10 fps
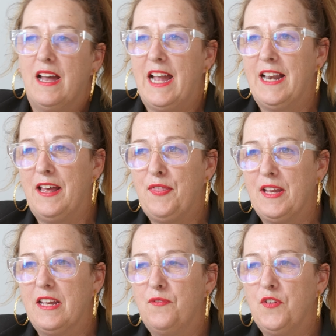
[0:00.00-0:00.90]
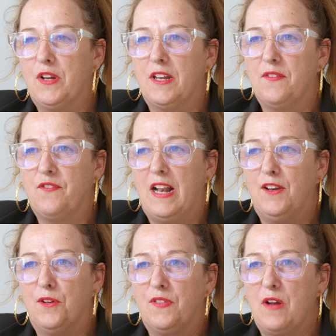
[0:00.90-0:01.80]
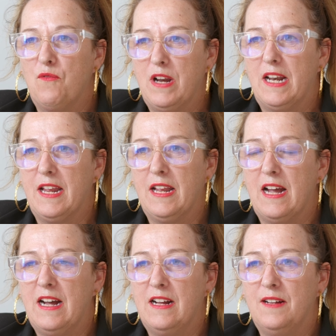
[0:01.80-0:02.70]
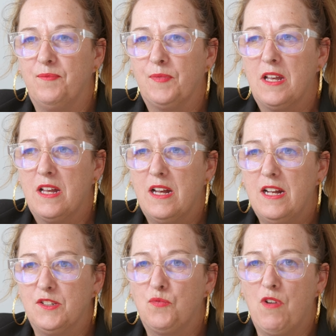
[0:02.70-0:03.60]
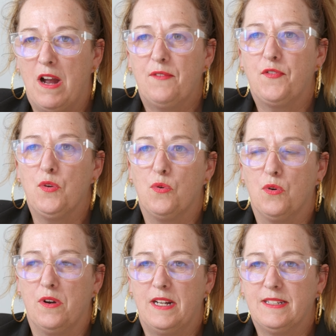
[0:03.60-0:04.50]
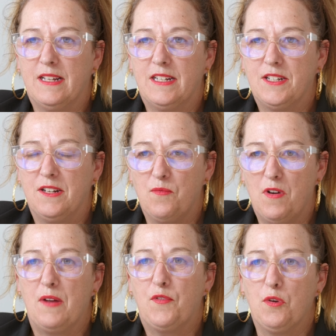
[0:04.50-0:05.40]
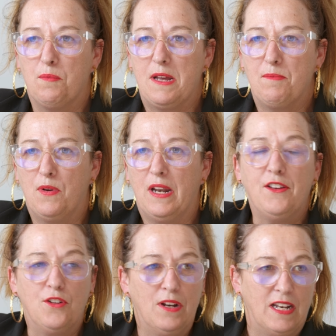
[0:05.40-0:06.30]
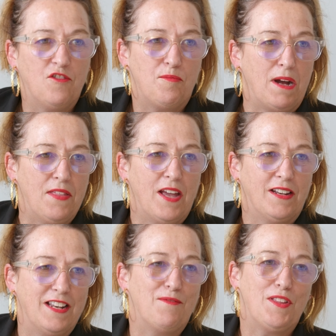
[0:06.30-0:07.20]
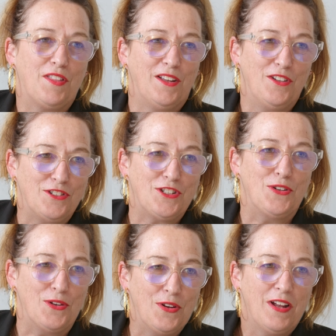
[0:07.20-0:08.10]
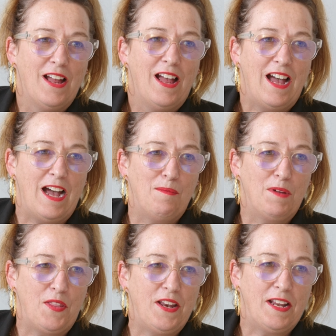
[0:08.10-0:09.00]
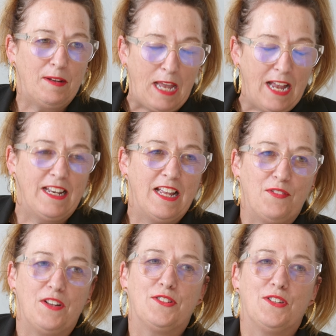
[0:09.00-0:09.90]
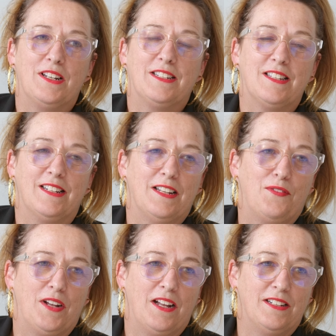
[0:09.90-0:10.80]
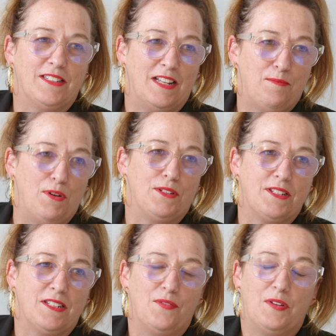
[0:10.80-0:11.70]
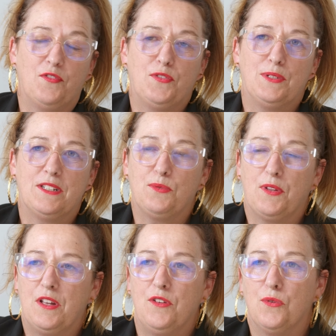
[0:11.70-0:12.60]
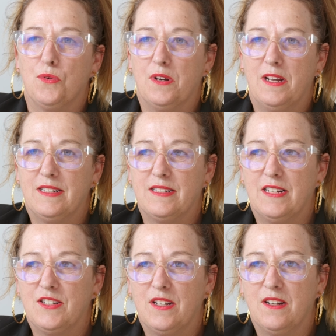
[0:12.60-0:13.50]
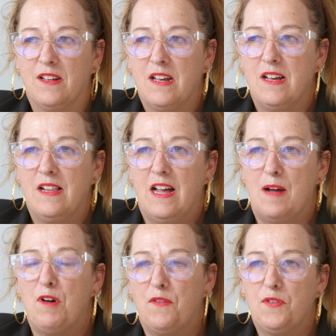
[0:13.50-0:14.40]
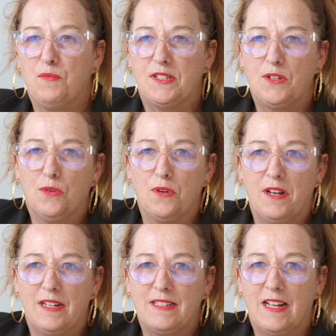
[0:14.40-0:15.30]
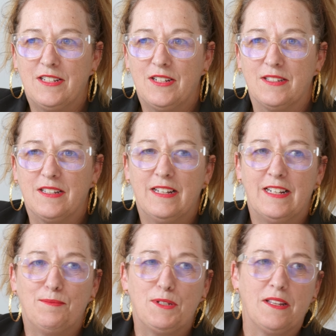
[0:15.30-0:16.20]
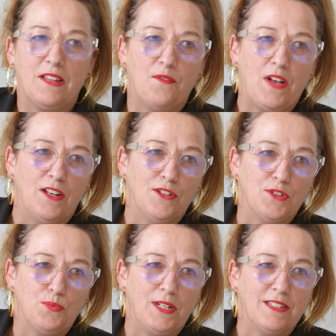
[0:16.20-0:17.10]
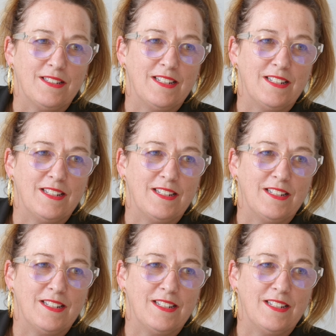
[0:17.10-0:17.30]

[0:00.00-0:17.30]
And I think if you get a value that really is right for your organisation and right for your people, and you live by that in everything you do, then it can have a certainly significant positive influence within your organisation. Often we see organisations keep to their values when it's